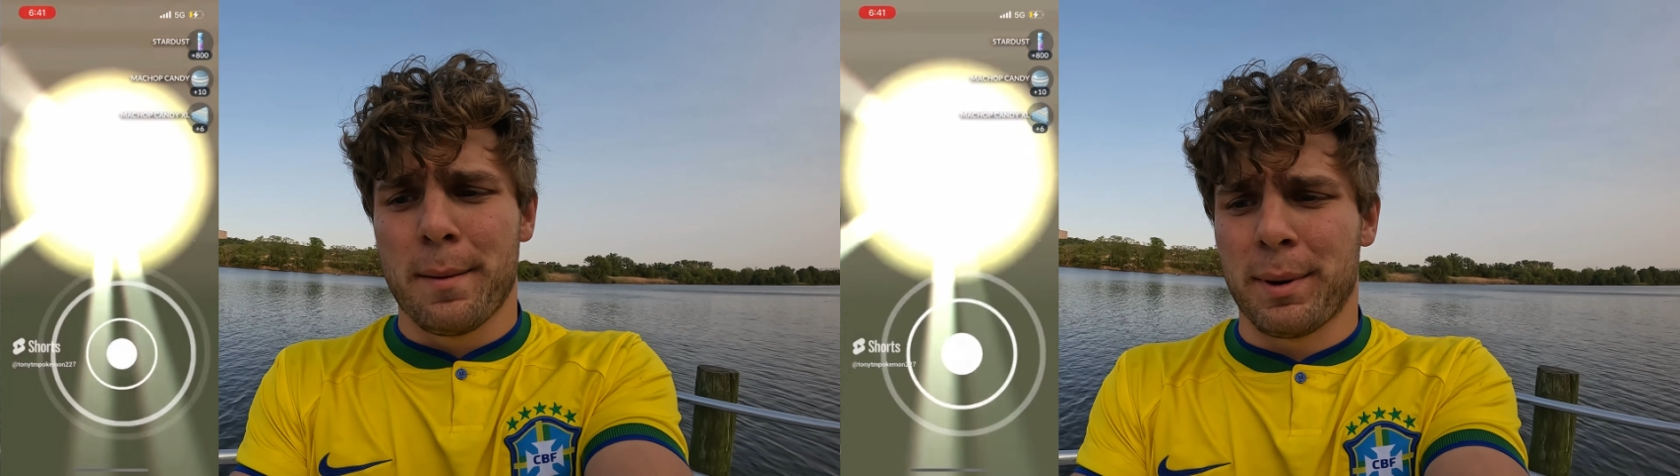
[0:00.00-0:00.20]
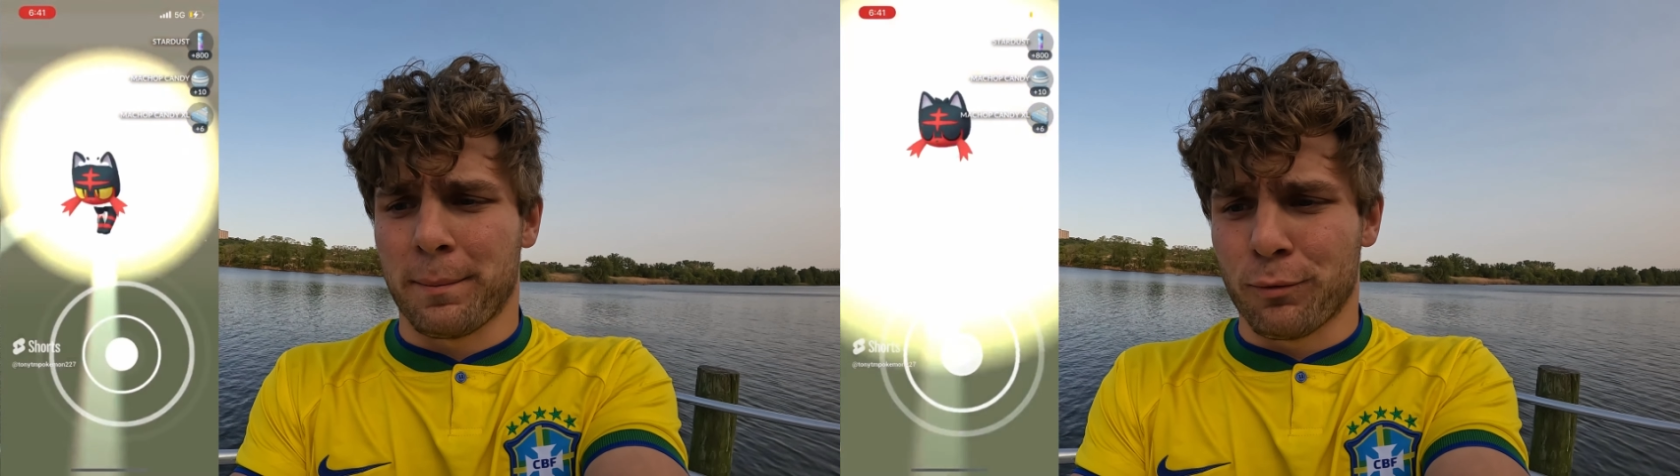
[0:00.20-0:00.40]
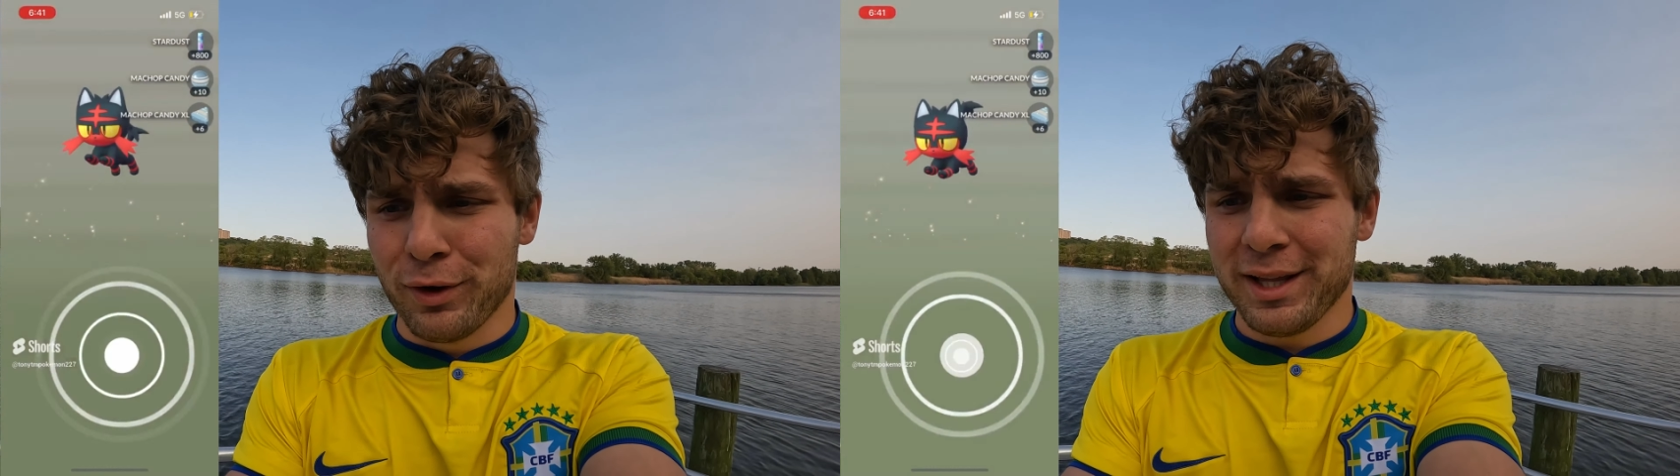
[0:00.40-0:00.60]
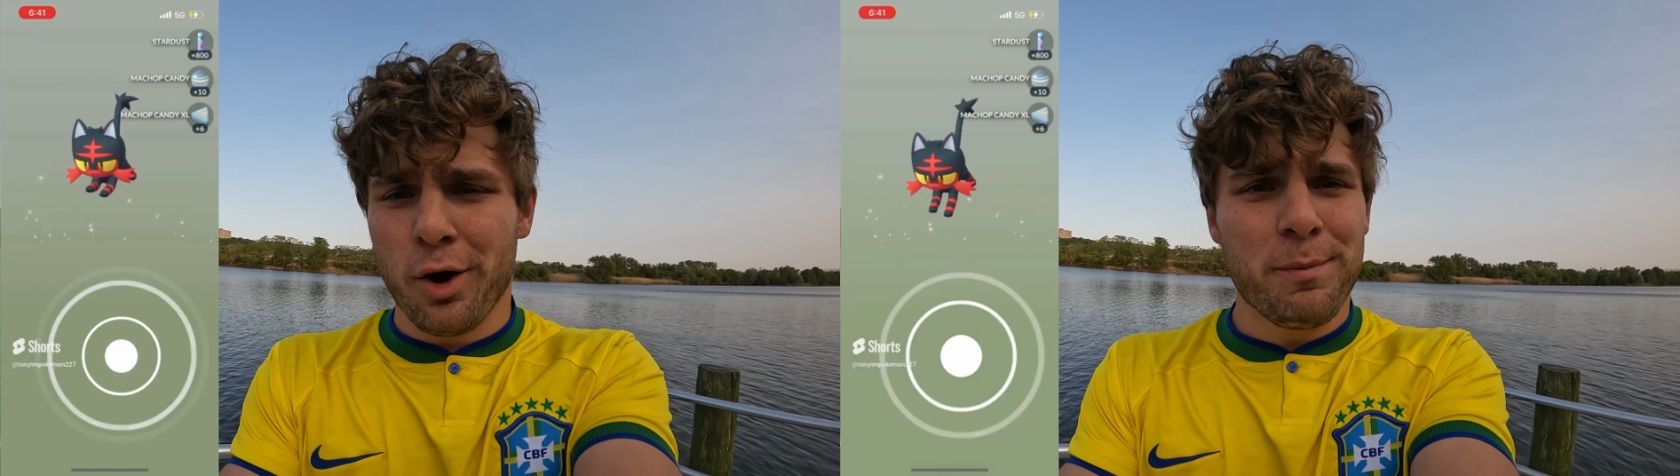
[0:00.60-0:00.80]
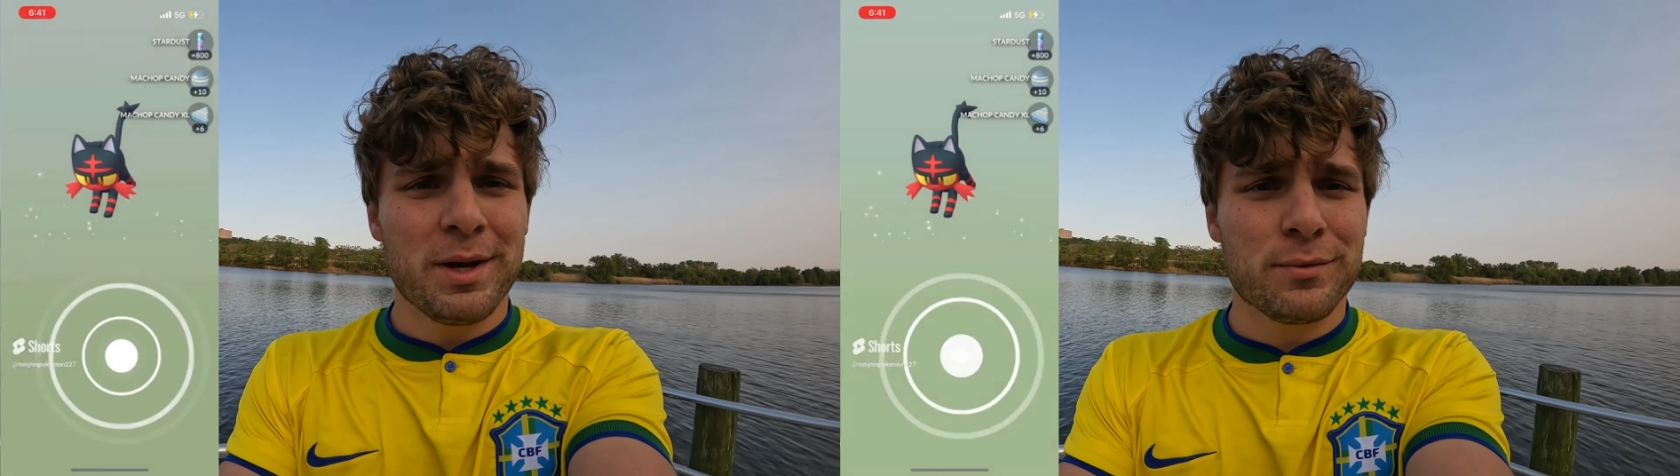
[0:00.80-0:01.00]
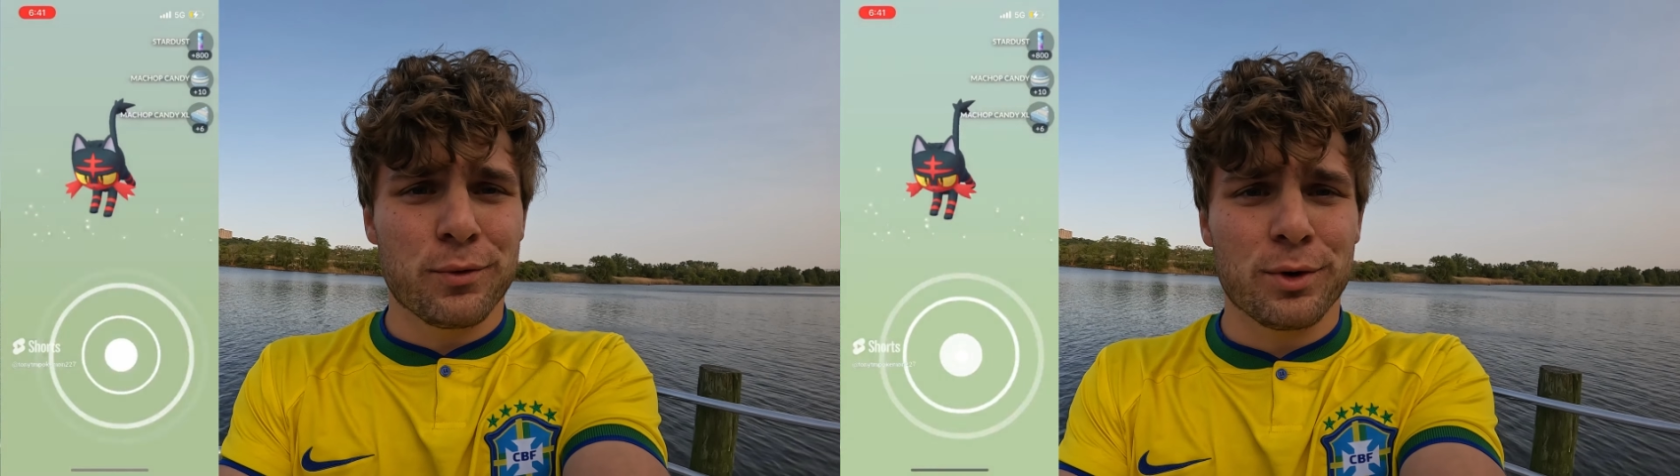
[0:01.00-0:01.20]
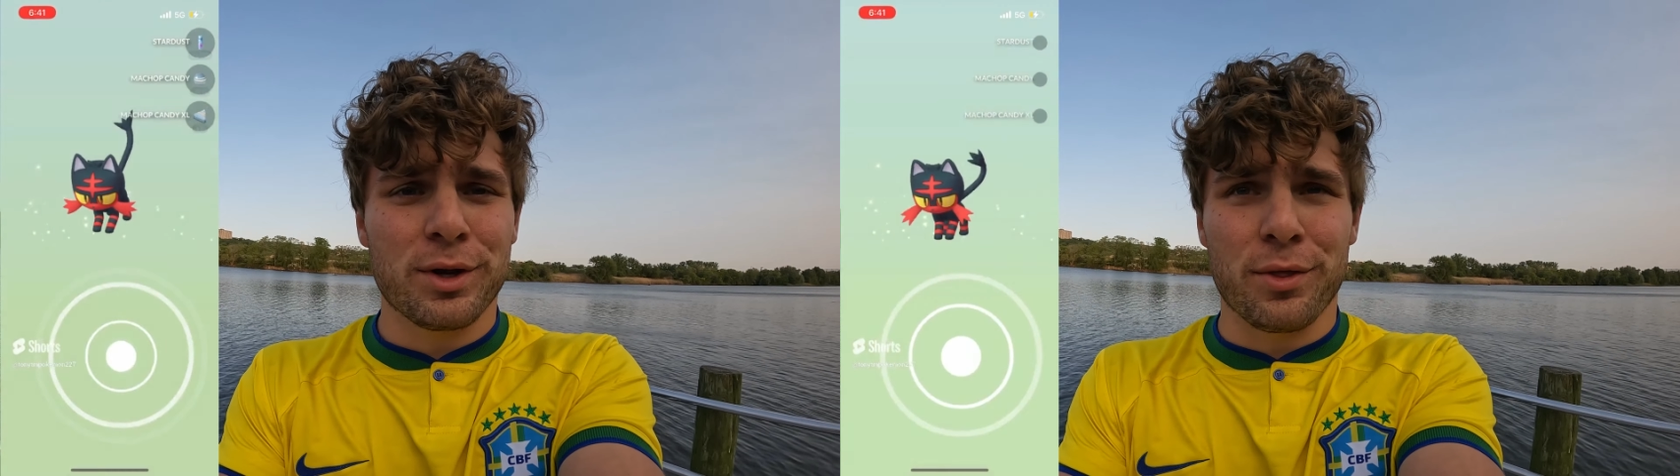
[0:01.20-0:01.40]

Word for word: But I'm really hoping for